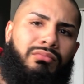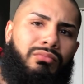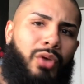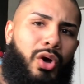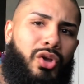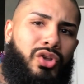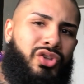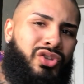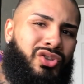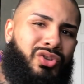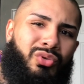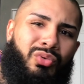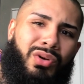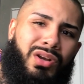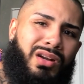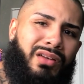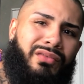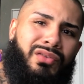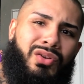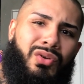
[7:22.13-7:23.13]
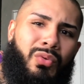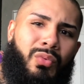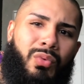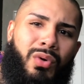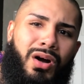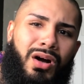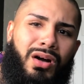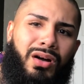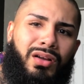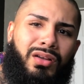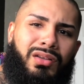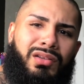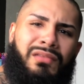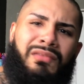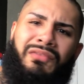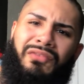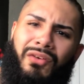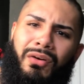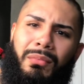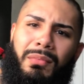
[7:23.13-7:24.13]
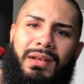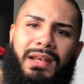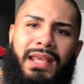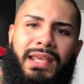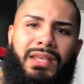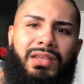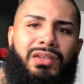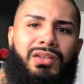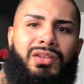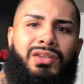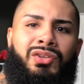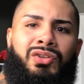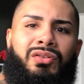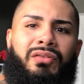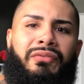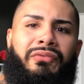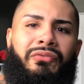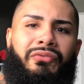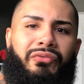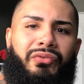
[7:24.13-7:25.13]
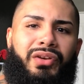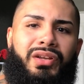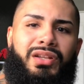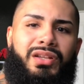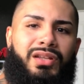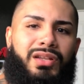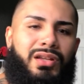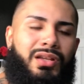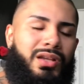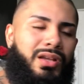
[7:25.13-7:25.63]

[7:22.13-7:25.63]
bro, you do whatever you want. You feel me? Like, you're free.